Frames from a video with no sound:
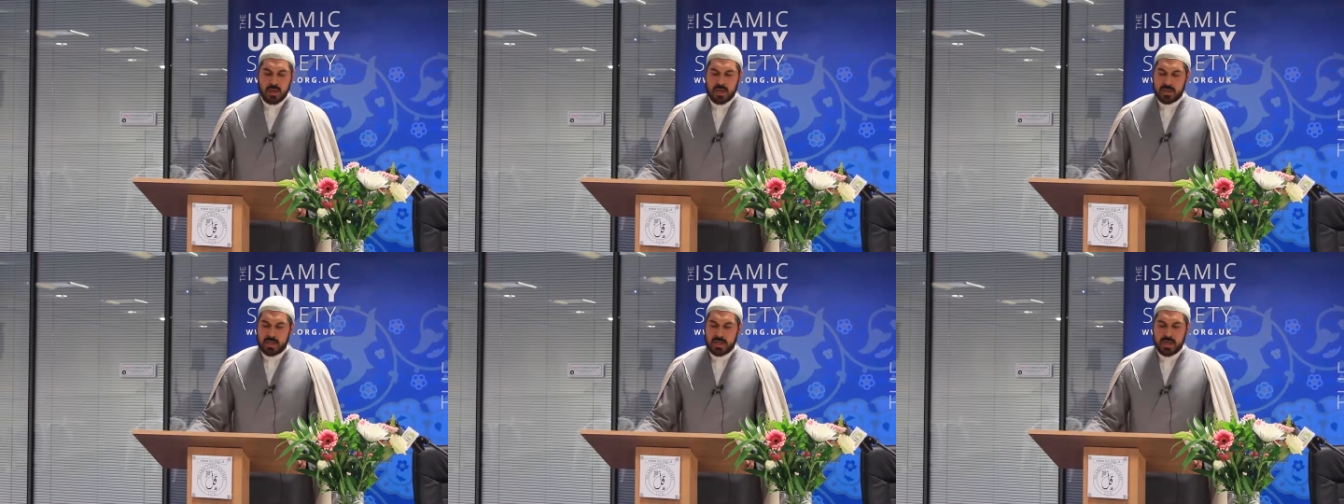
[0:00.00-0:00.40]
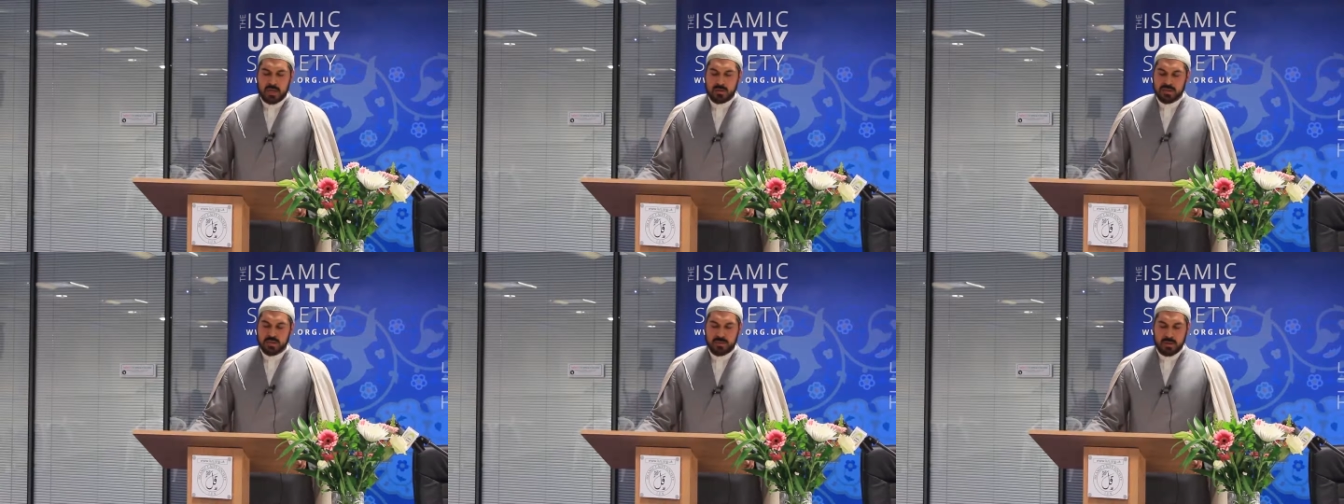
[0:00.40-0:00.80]
and allow
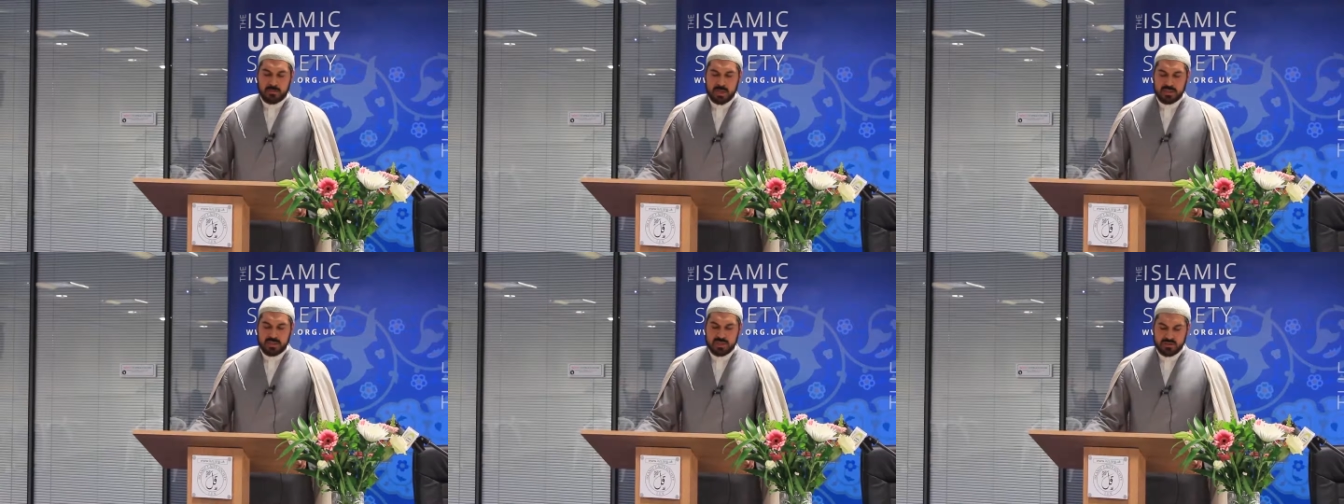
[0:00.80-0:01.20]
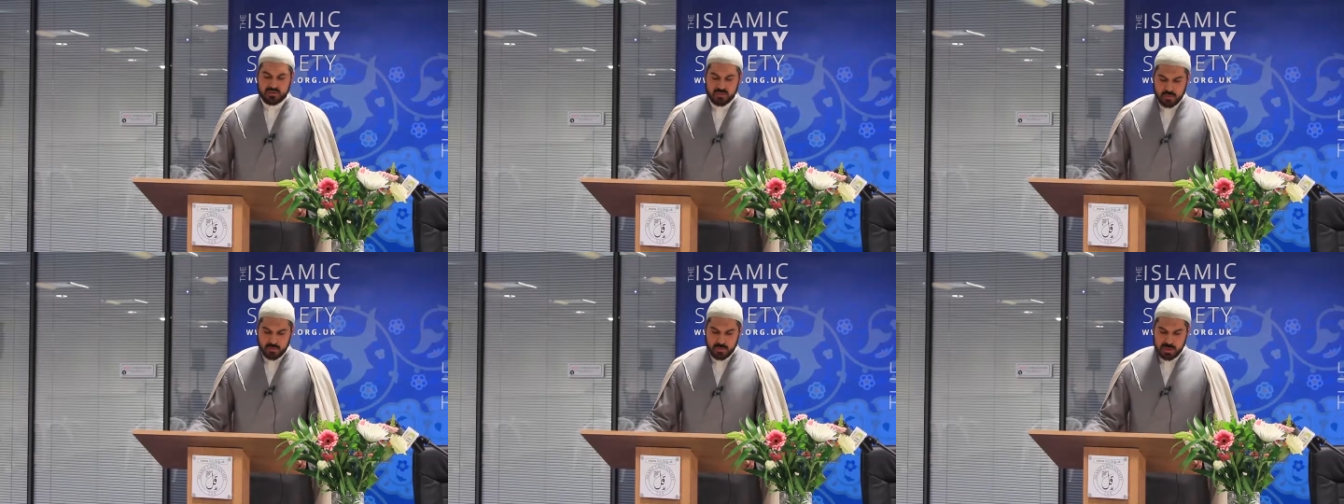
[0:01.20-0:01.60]
us to be amongst his
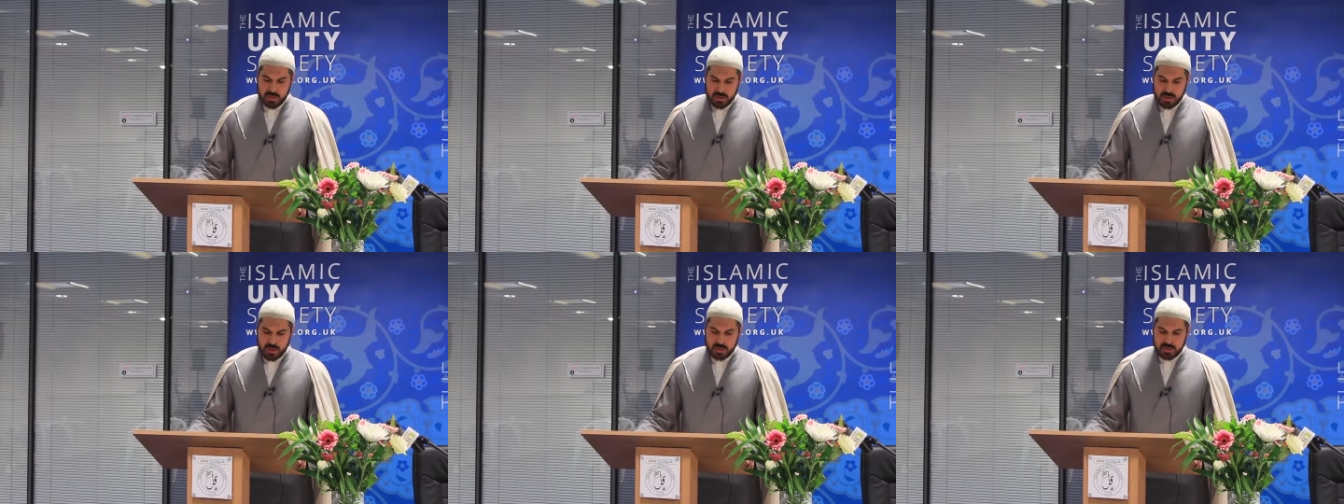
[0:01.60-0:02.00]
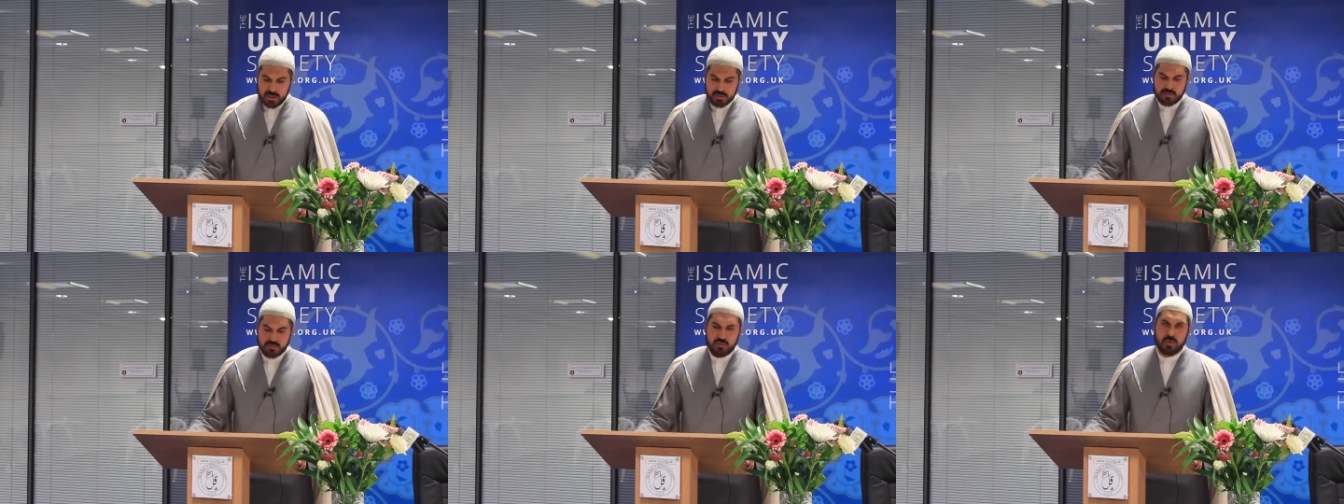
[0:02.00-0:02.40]
true
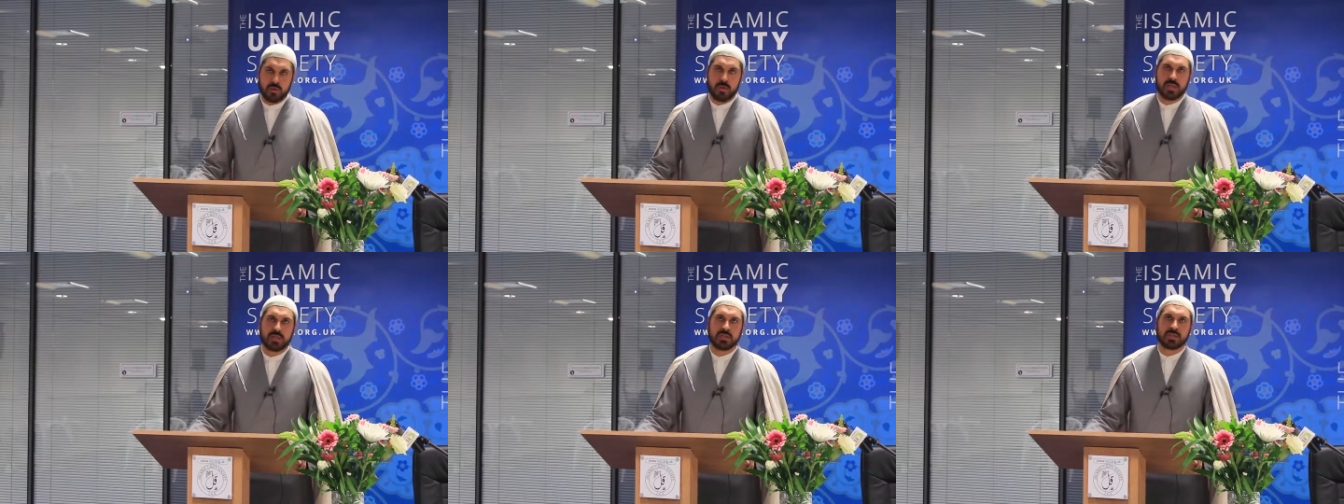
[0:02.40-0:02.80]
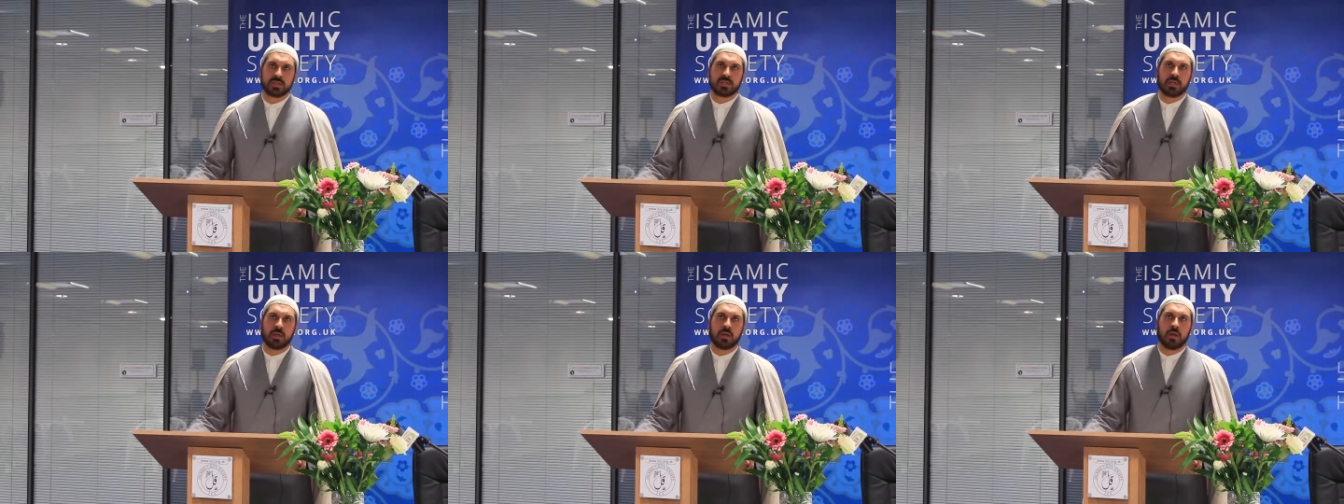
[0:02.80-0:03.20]

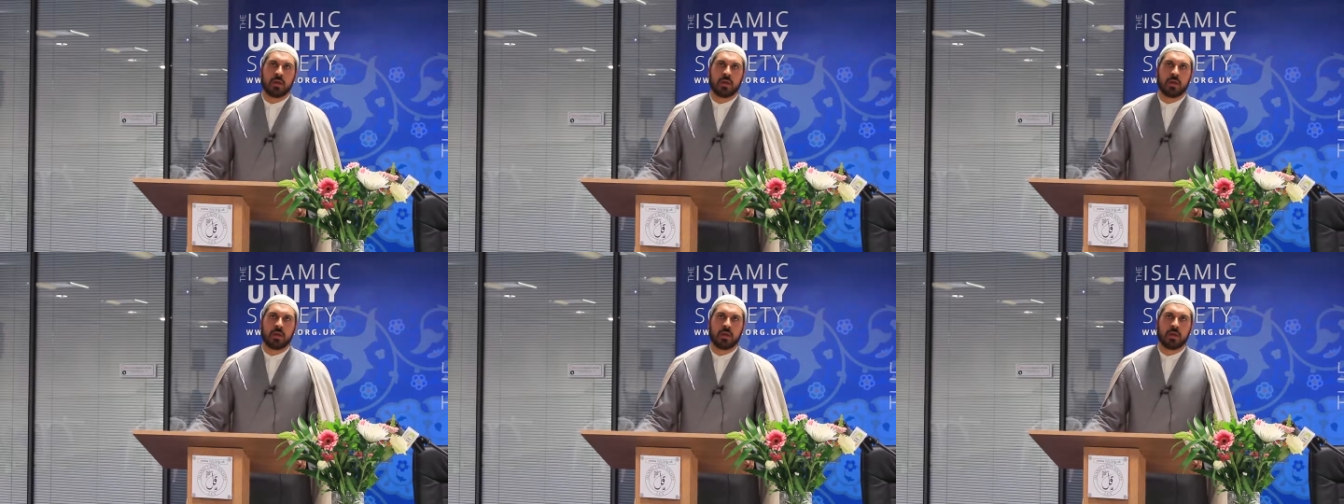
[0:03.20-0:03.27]
awaiters.